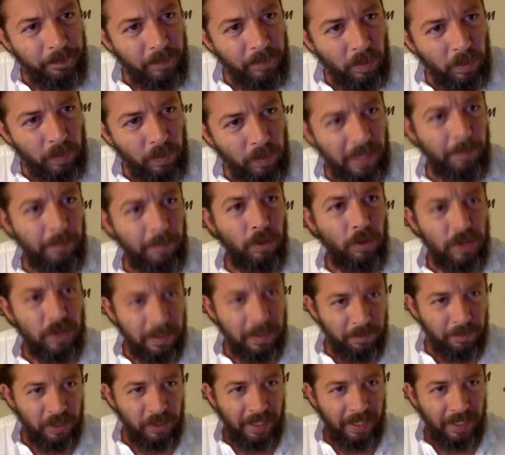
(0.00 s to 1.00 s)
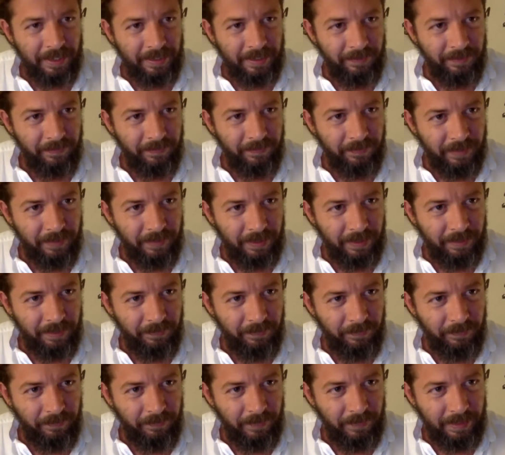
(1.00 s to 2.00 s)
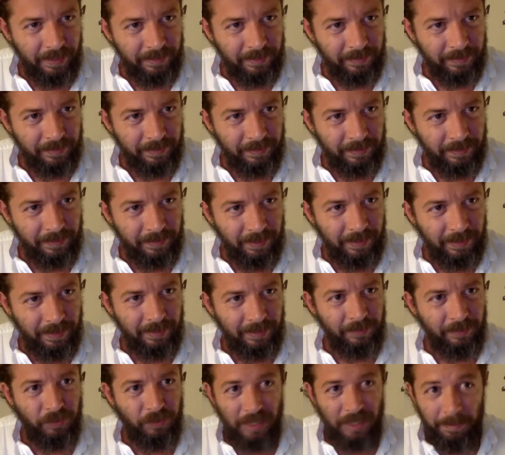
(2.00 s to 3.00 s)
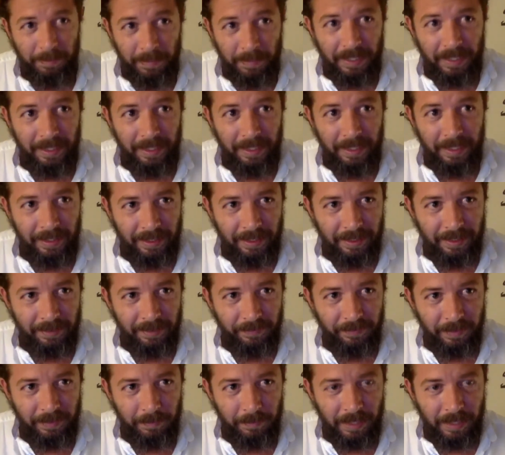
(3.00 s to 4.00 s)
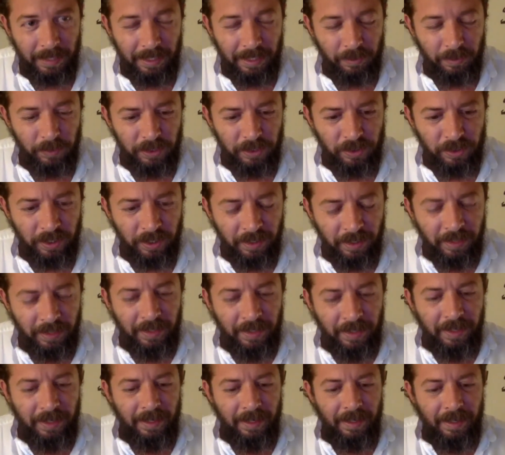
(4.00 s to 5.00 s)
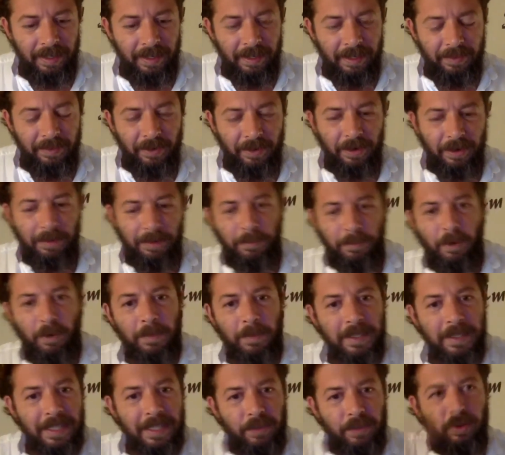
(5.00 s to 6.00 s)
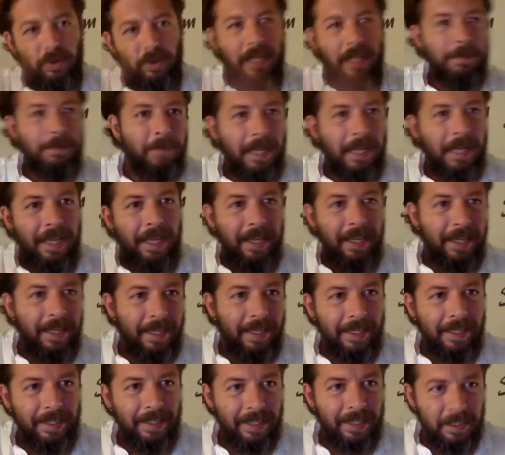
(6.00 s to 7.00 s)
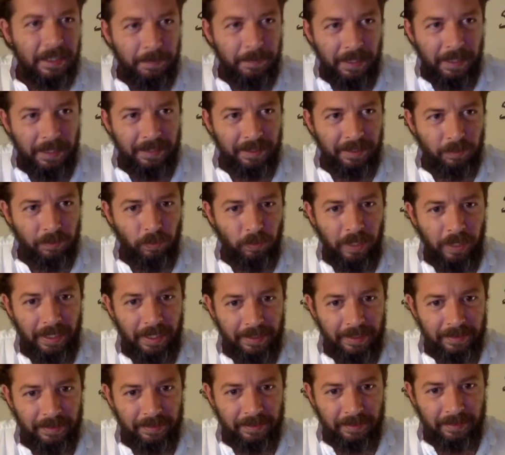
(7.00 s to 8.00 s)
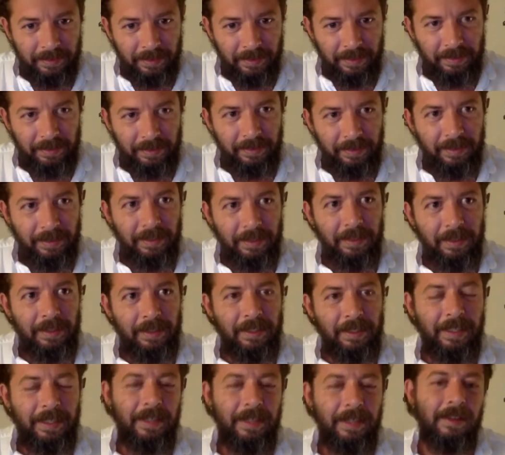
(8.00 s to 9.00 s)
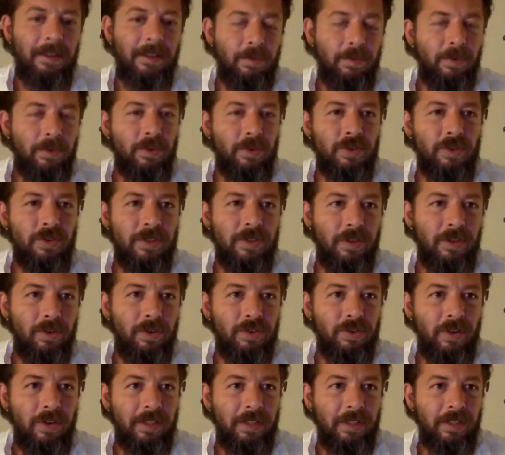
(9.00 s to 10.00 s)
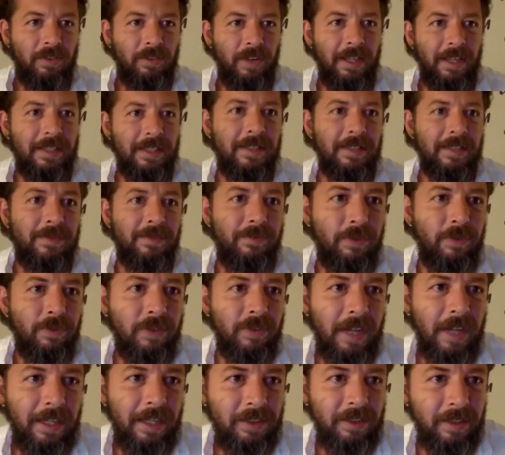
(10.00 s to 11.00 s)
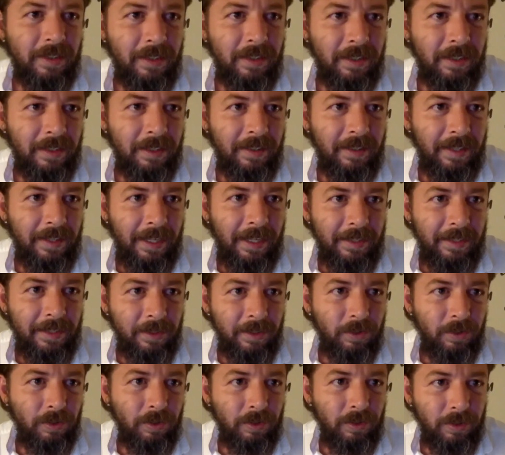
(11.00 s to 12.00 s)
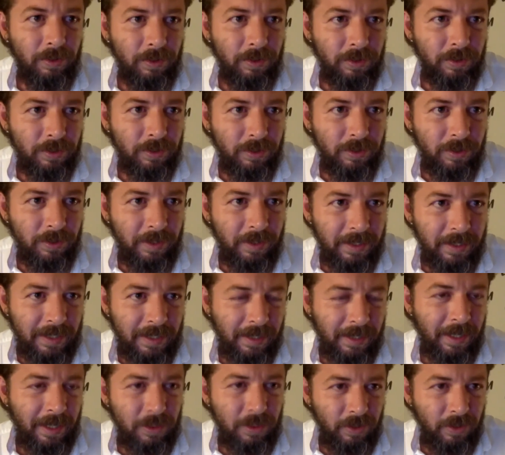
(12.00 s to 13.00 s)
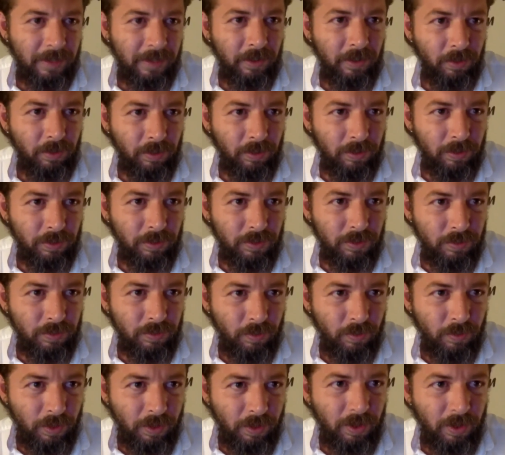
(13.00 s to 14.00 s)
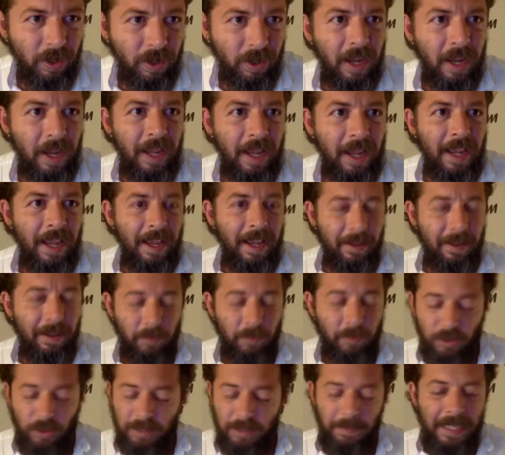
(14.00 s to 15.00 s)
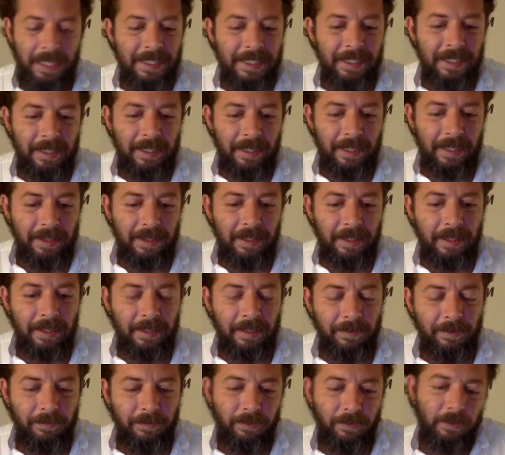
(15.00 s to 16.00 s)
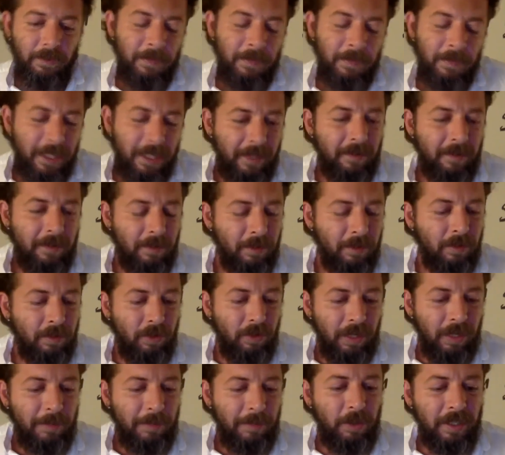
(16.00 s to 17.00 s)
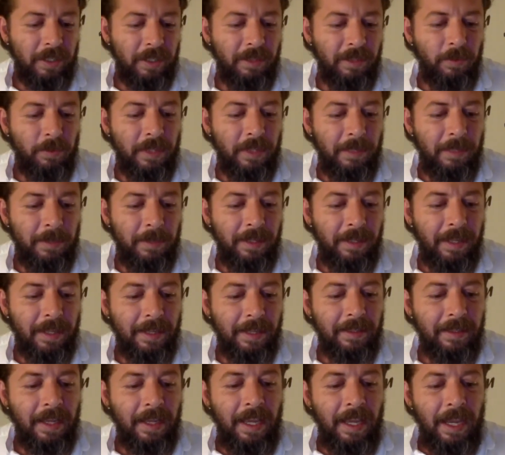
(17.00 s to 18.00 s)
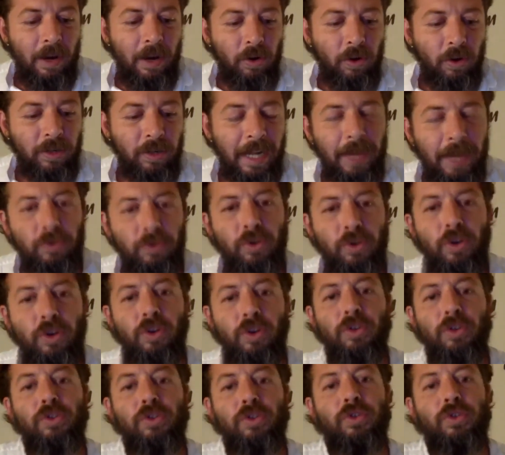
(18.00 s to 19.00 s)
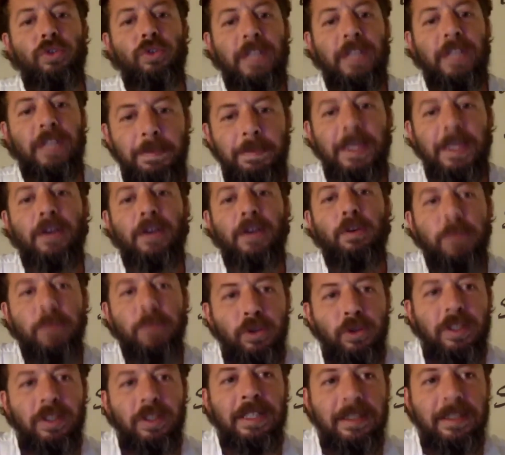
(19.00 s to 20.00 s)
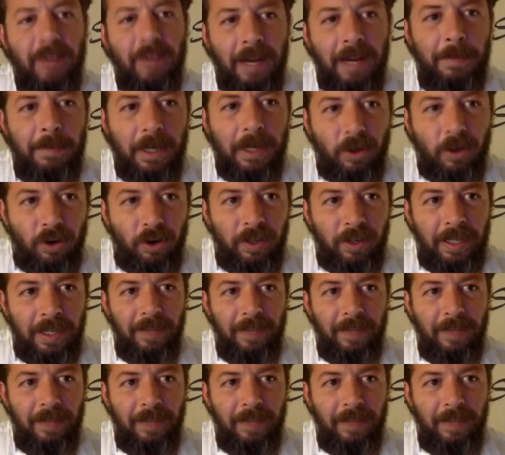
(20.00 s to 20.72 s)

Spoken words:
a more subjective and dreamy film language, there are moments that you can play in unexpected ways. And here it was also Andreas Vodrashke, the Sargasso editor's work. It was amazing, I think, for me, collaborating with him in that, on how to keep the community drama going, the